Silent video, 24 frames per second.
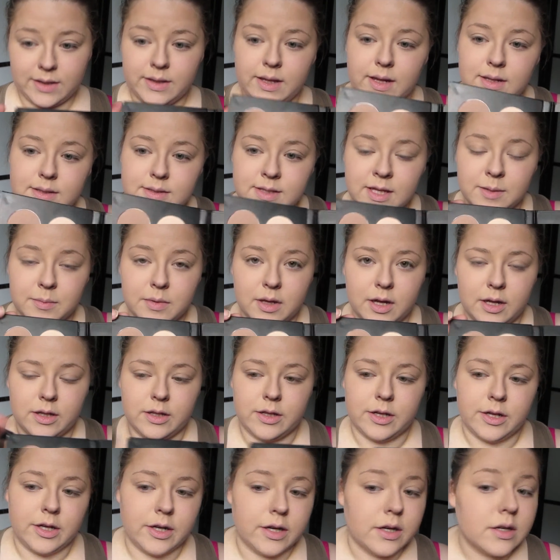that same
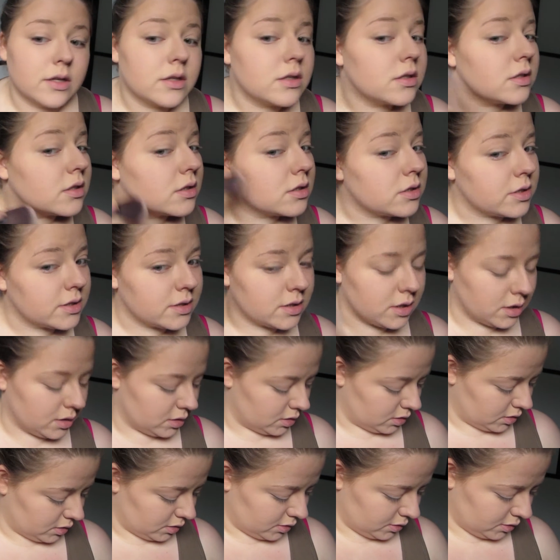color just on
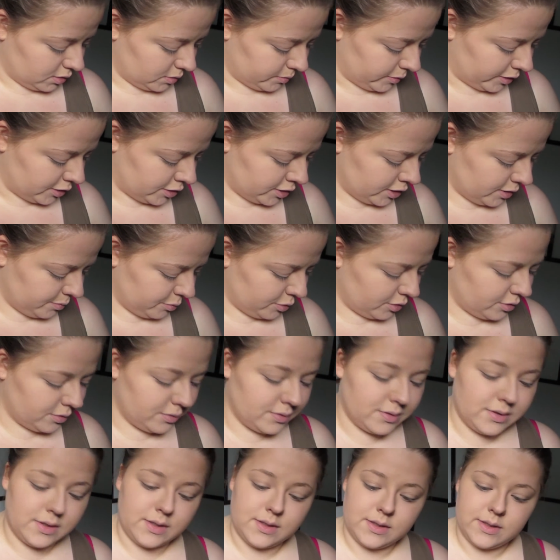my
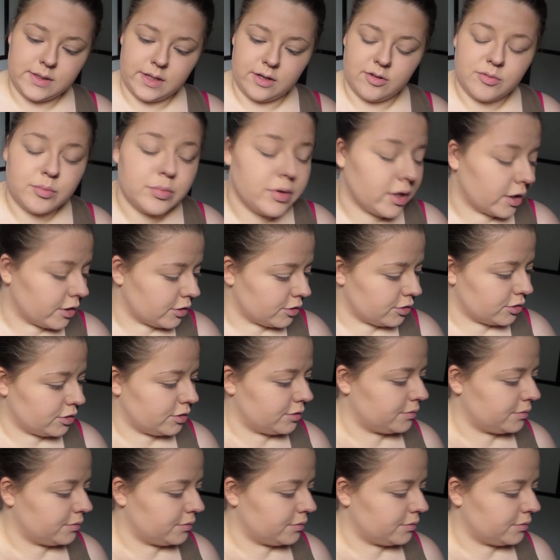cheekbones instead of blush.